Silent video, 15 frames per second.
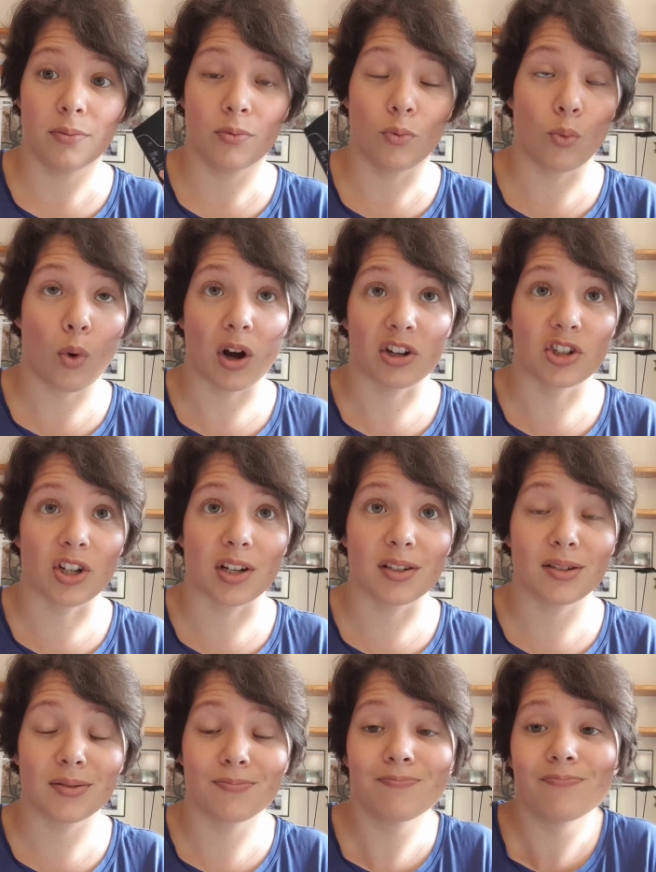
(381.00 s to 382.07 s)
watch
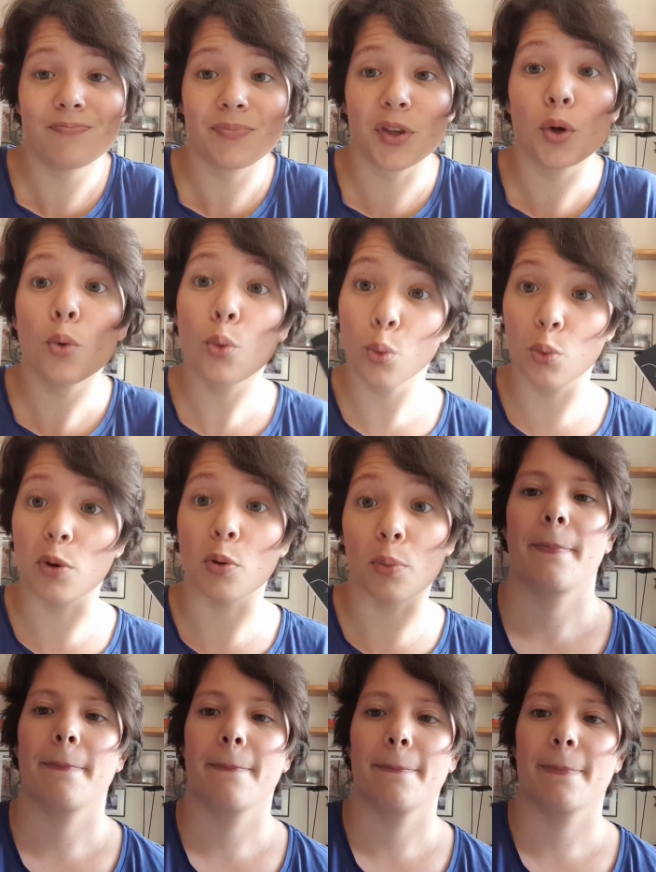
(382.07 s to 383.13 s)
it, we will
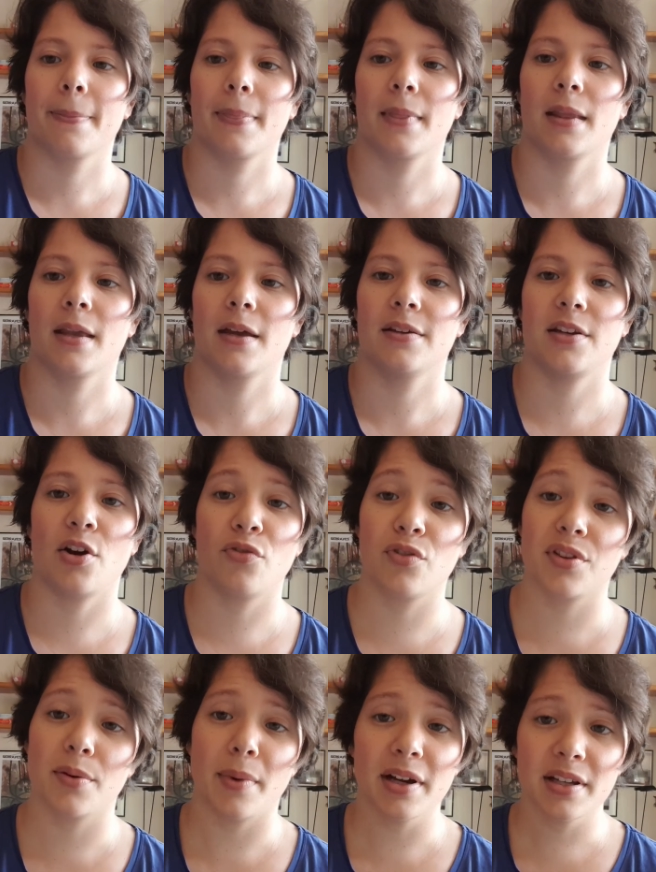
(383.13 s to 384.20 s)
be thankful. Now for
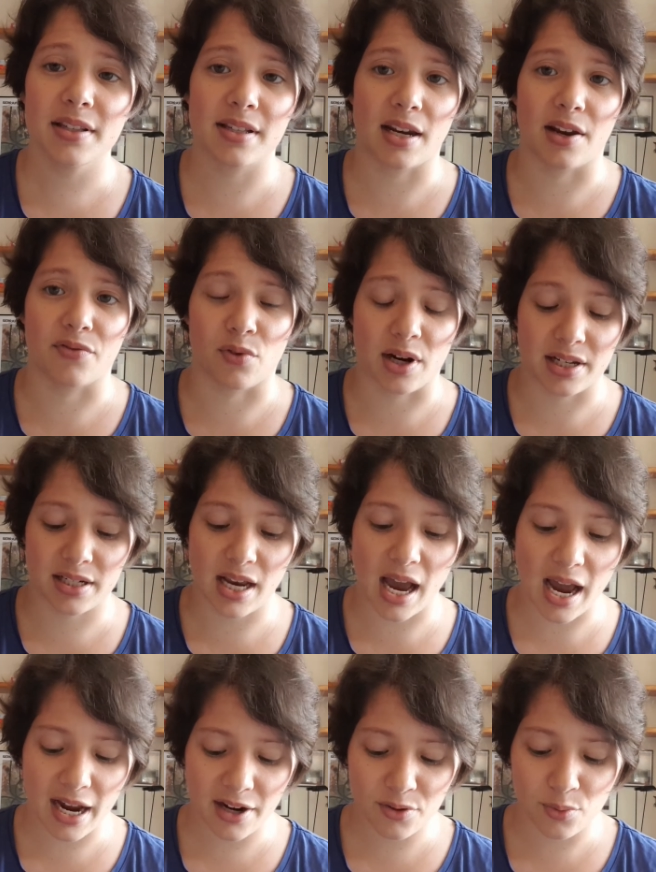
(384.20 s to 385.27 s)
the mangas that I've read,
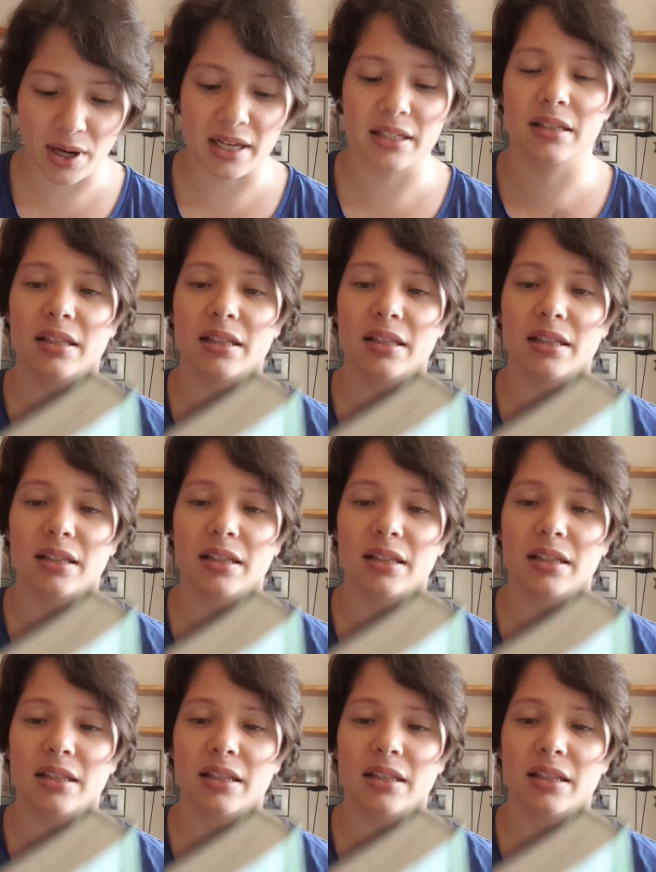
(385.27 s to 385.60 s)
I read